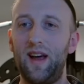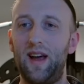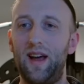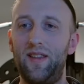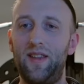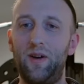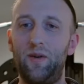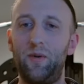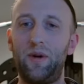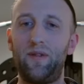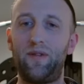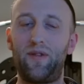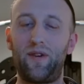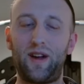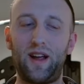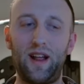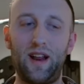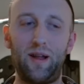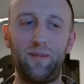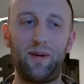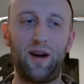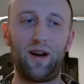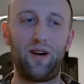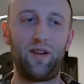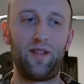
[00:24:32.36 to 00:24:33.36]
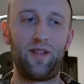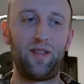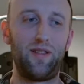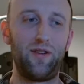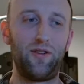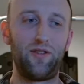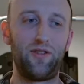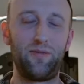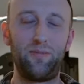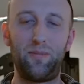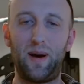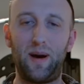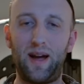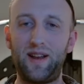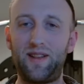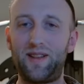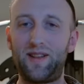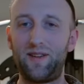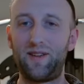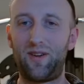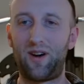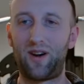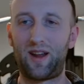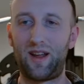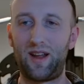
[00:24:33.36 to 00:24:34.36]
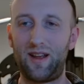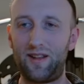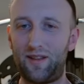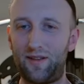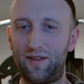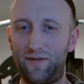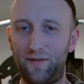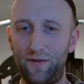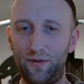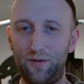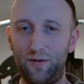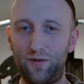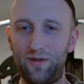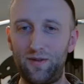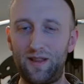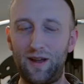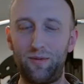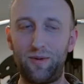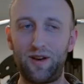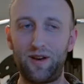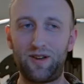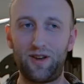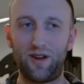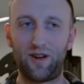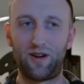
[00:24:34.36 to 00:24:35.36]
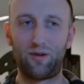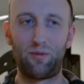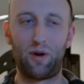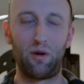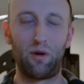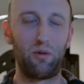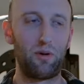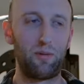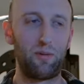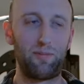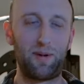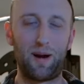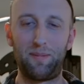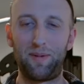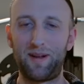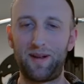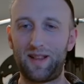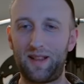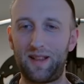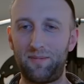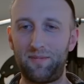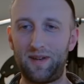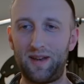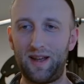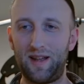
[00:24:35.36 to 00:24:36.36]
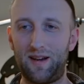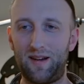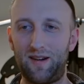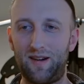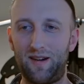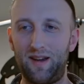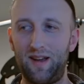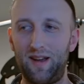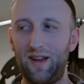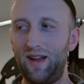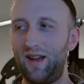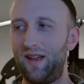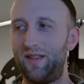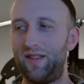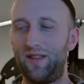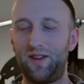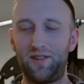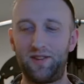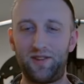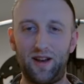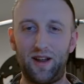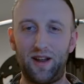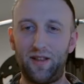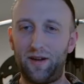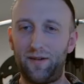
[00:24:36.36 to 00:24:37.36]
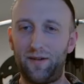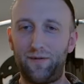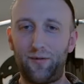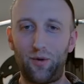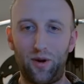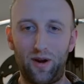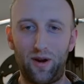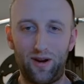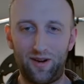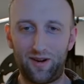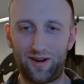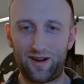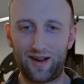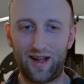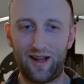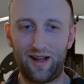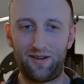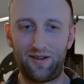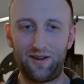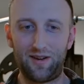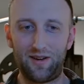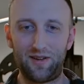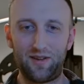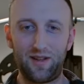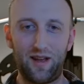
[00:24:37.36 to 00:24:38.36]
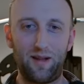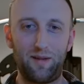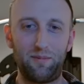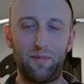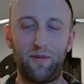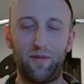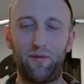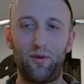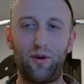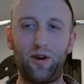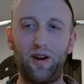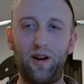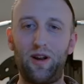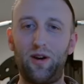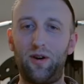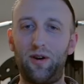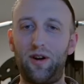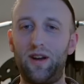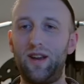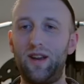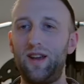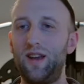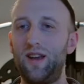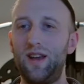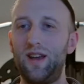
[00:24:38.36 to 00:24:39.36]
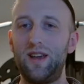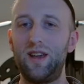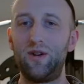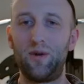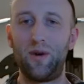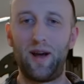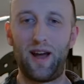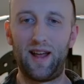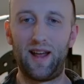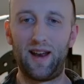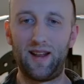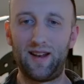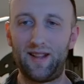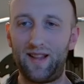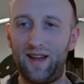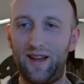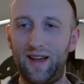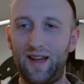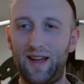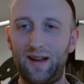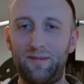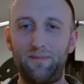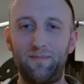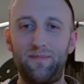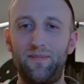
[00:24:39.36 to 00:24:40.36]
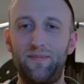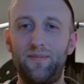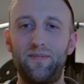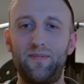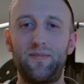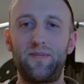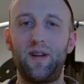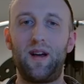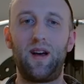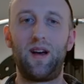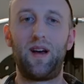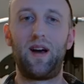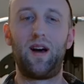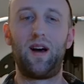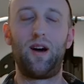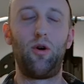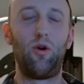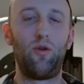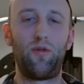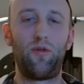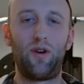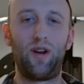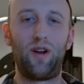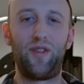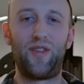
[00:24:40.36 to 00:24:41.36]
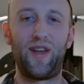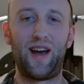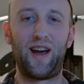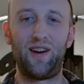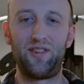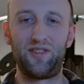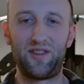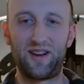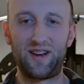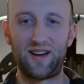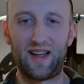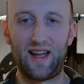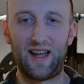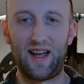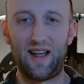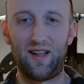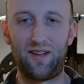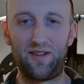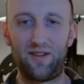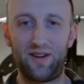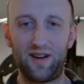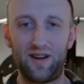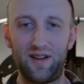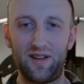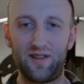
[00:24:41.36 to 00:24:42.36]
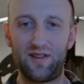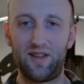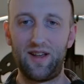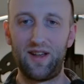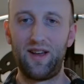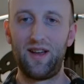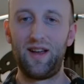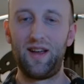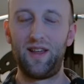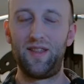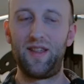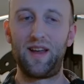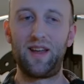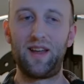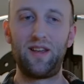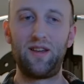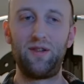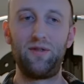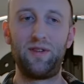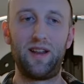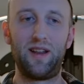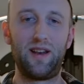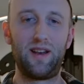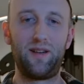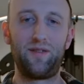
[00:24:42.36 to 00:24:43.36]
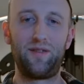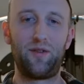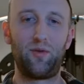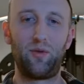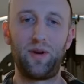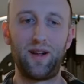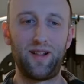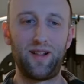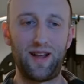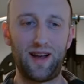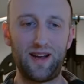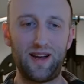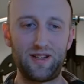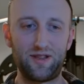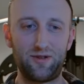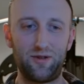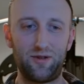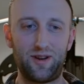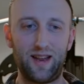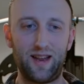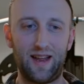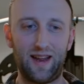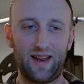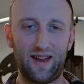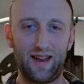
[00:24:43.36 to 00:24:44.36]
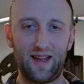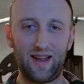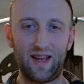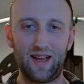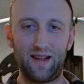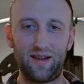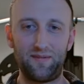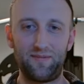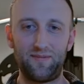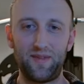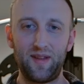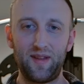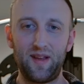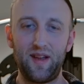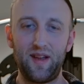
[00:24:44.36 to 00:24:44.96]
And then we forget about those bites of our kids' food that we took while we're prepping them dinner. There's another 400 calories. And before you know it, you added like over 1,000 calories that you didn't even realize you were taking in.